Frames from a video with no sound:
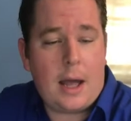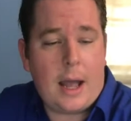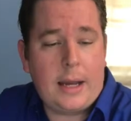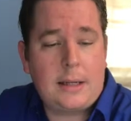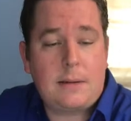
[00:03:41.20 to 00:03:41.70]

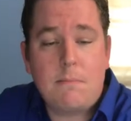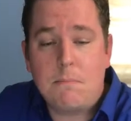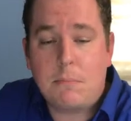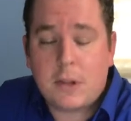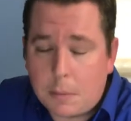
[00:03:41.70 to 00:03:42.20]
I
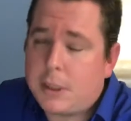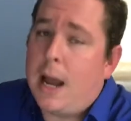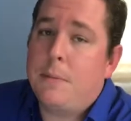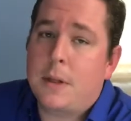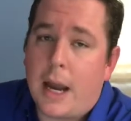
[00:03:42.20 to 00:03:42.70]

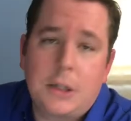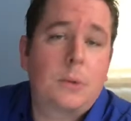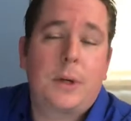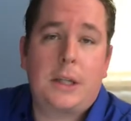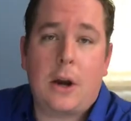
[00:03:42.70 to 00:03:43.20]
sometimes I
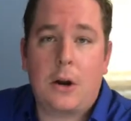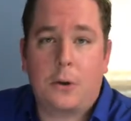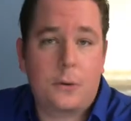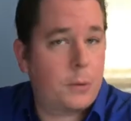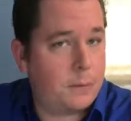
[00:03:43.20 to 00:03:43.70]
do read the
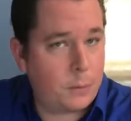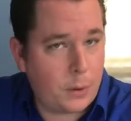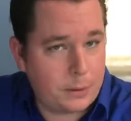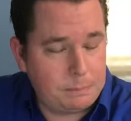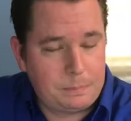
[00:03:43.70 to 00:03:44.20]
articles word for word.